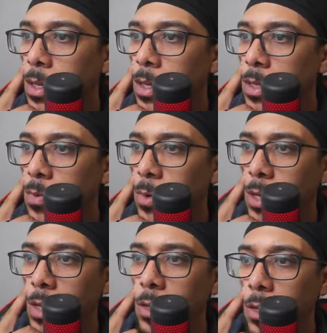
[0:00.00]
It's
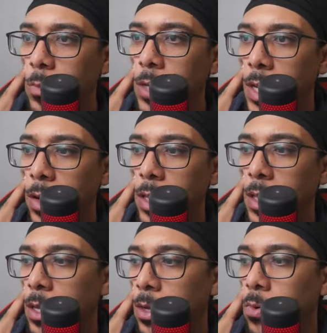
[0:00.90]
working normal now, I
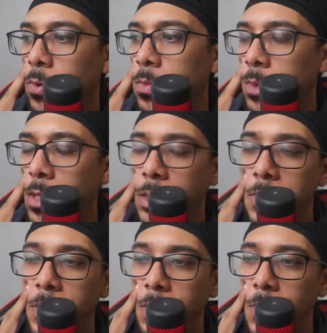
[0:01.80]
think. Cool. Well, thanks
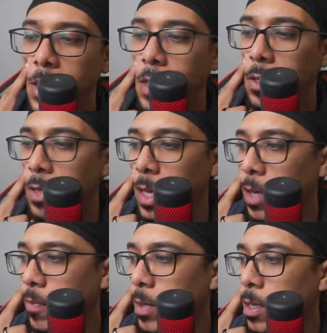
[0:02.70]
for letting me know.
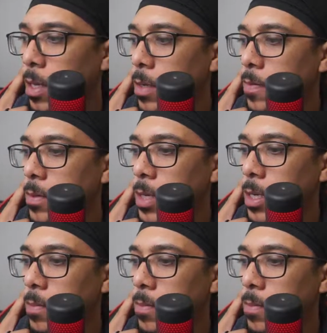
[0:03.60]
I've been live for like,